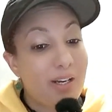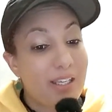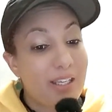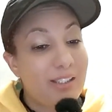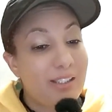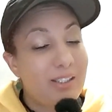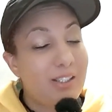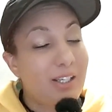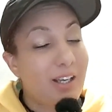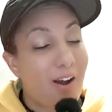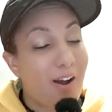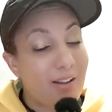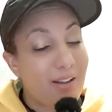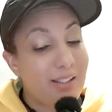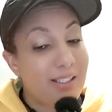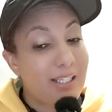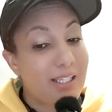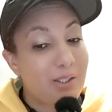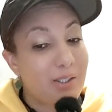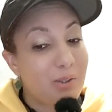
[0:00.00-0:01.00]
into
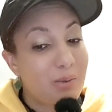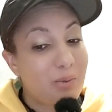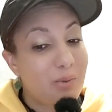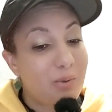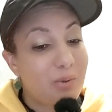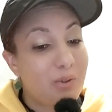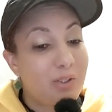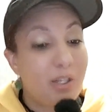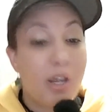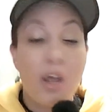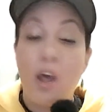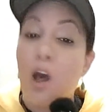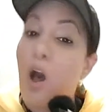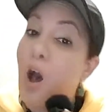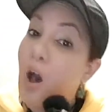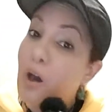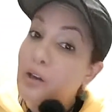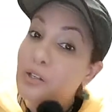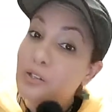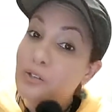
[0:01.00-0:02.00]
content tools,
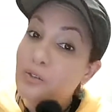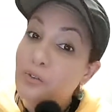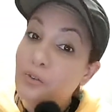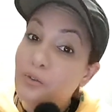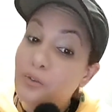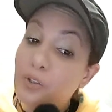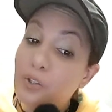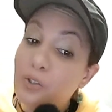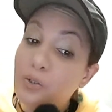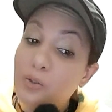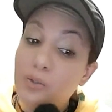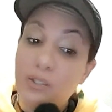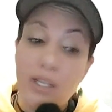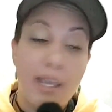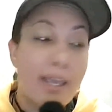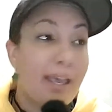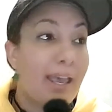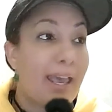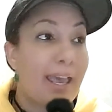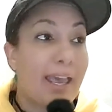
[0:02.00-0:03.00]
honest reviews,
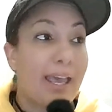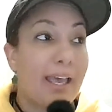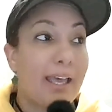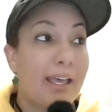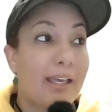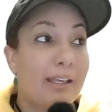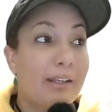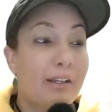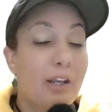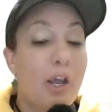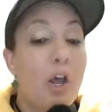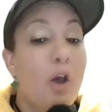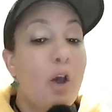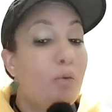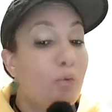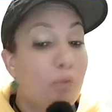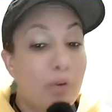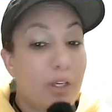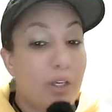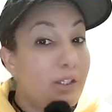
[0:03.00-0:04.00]
and
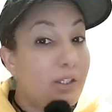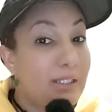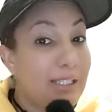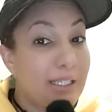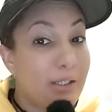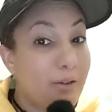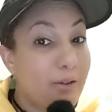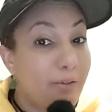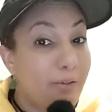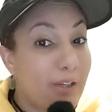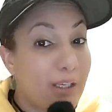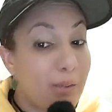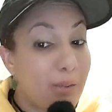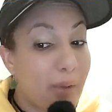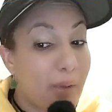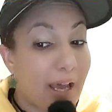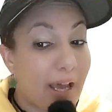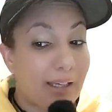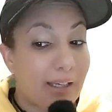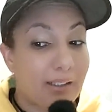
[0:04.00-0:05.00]
real deal
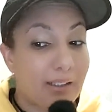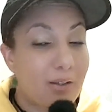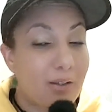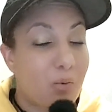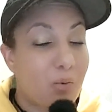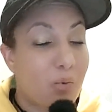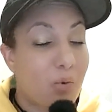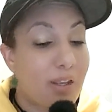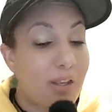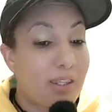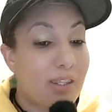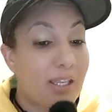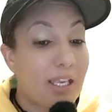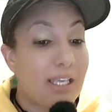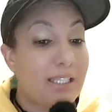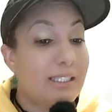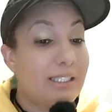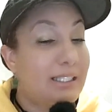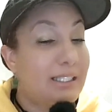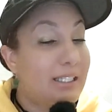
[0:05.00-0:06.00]
feedback with
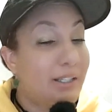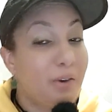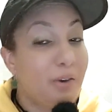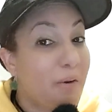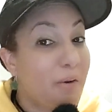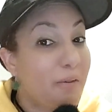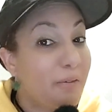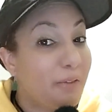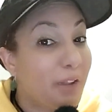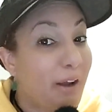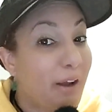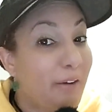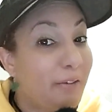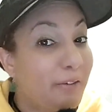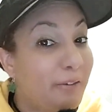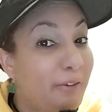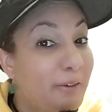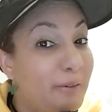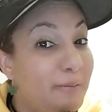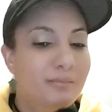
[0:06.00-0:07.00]
zero fluff,
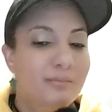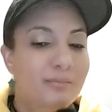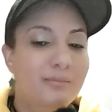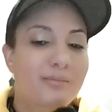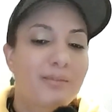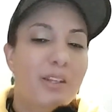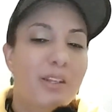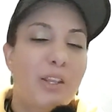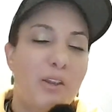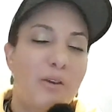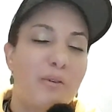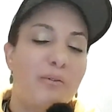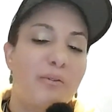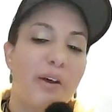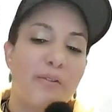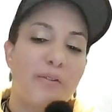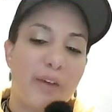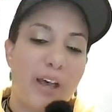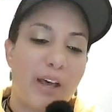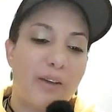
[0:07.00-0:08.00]
you've
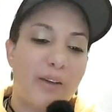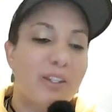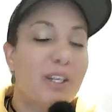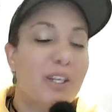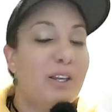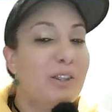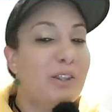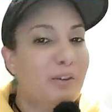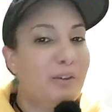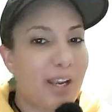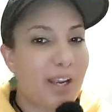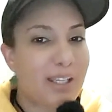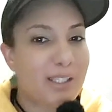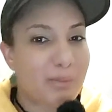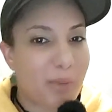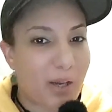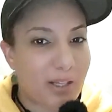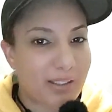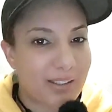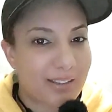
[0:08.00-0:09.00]
found the right
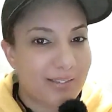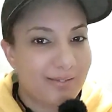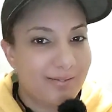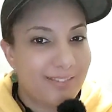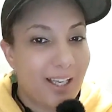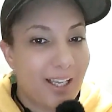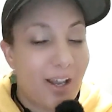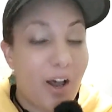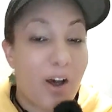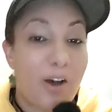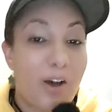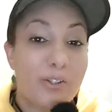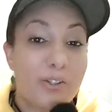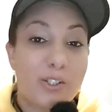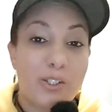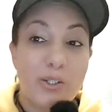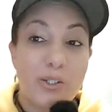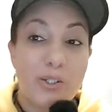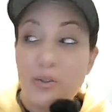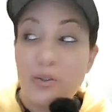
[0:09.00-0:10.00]
spot.
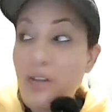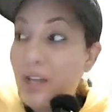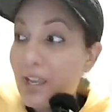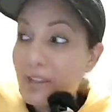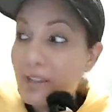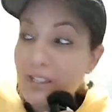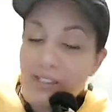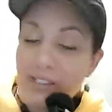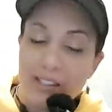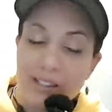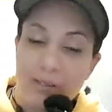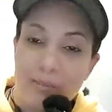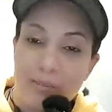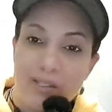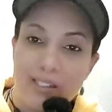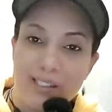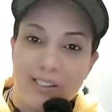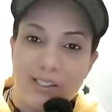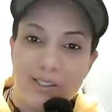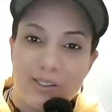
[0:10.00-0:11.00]
Also, this setup is a
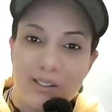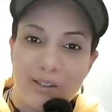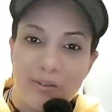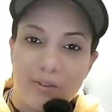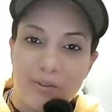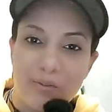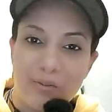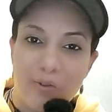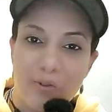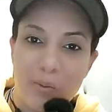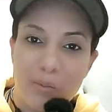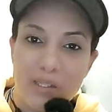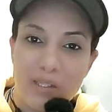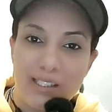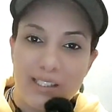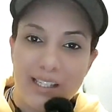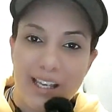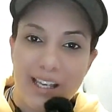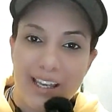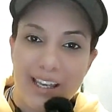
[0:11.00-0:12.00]
little different for me
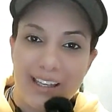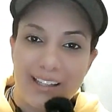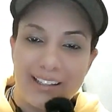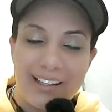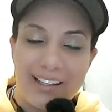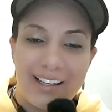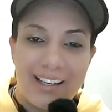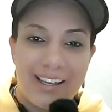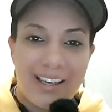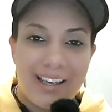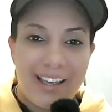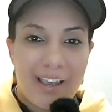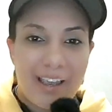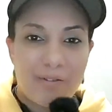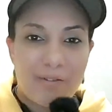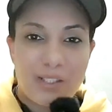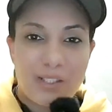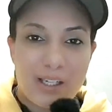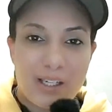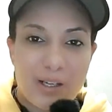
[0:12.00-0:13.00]
today. If you
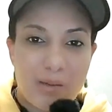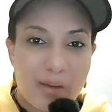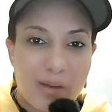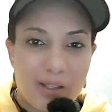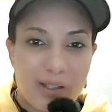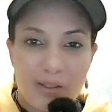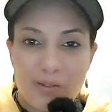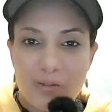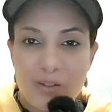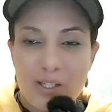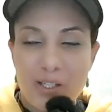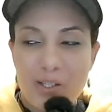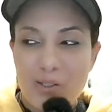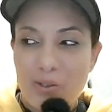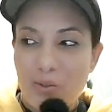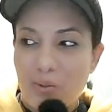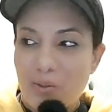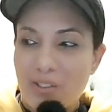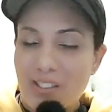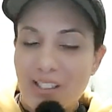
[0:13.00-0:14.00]
see any of my other videos, you
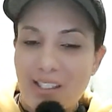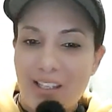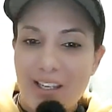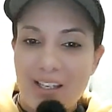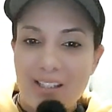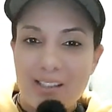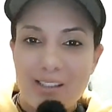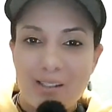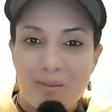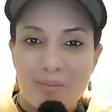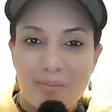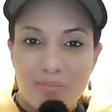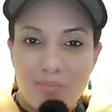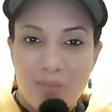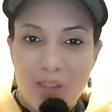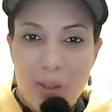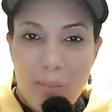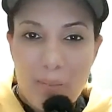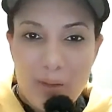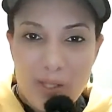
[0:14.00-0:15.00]
will see that,
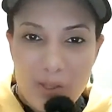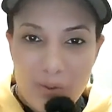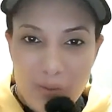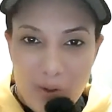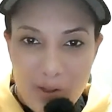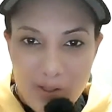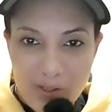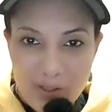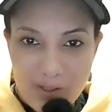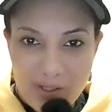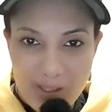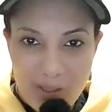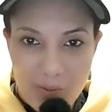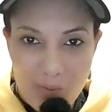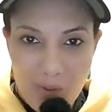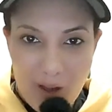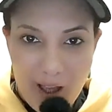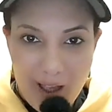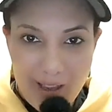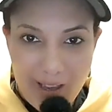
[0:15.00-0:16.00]
but you'll also see
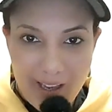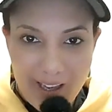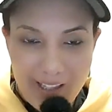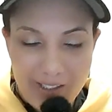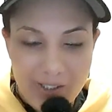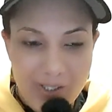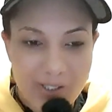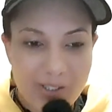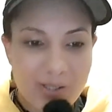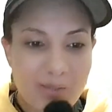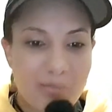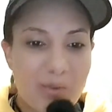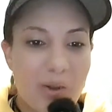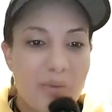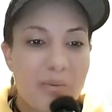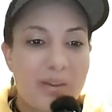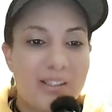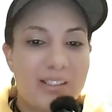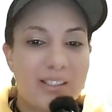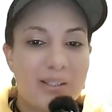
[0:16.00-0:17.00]
why in just a
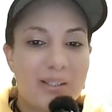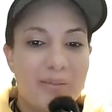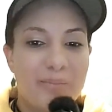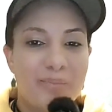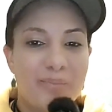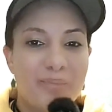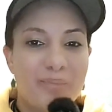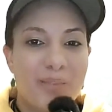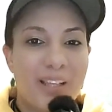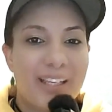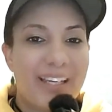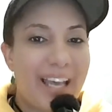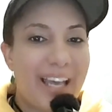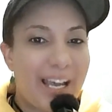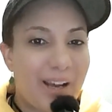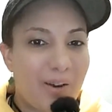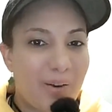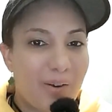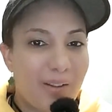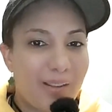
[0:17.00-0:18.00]
moment.
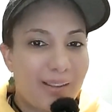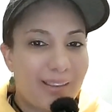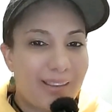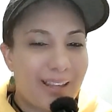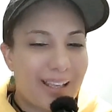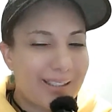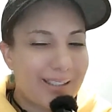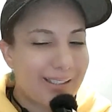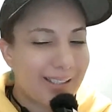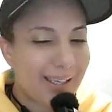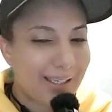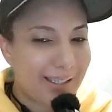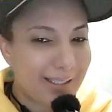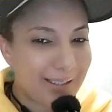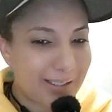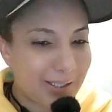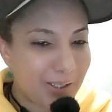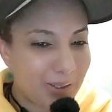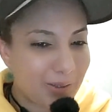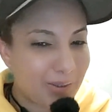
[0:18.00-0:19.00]
Now, let's get
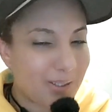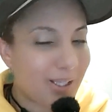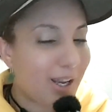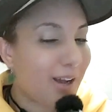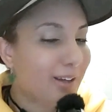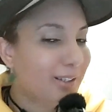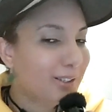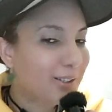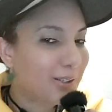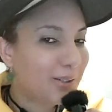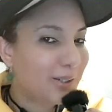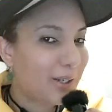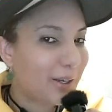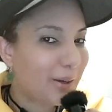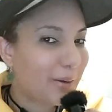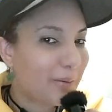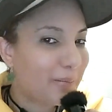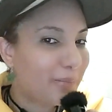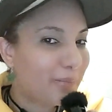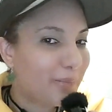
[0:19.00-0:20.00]
into
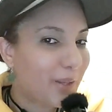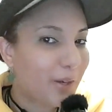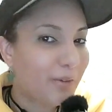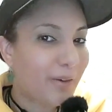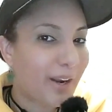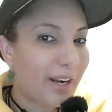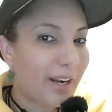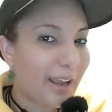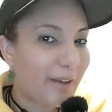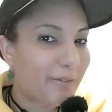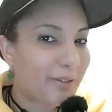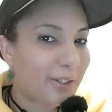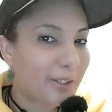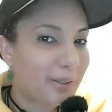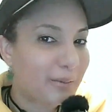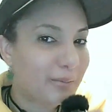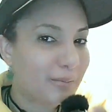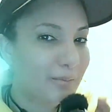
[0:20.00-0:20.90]
TalkStudio right after